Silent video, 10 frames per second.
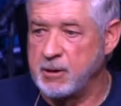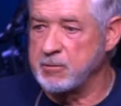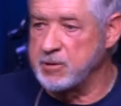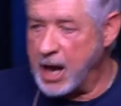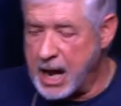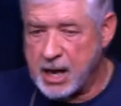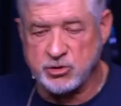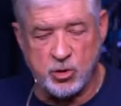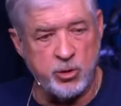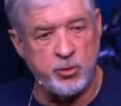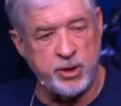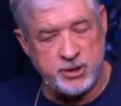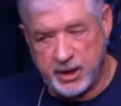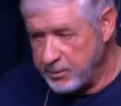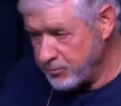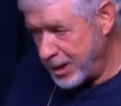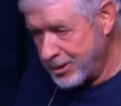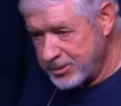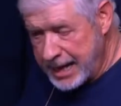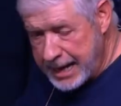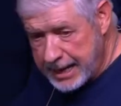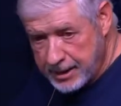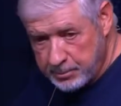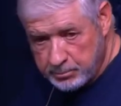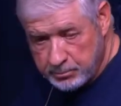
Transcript: God's going to redeem their time.